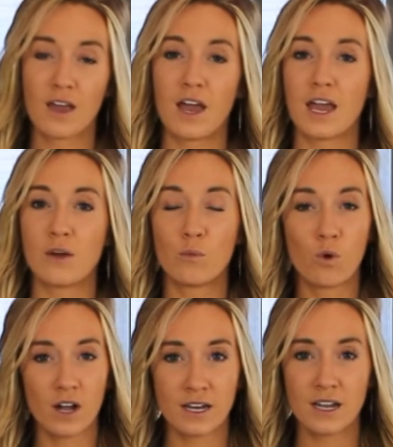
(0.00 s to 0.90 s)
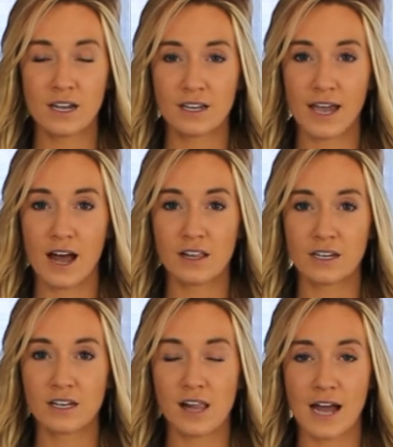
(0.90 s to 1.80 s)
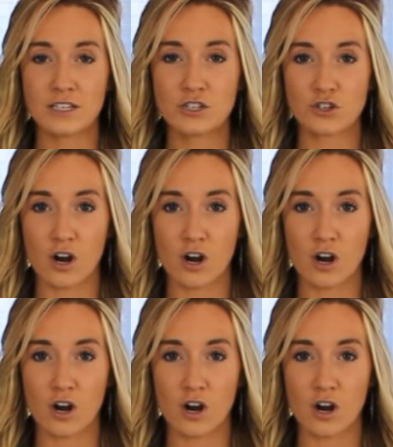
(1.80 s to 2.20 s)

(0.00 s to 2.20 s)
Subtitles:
a 1 gallon glass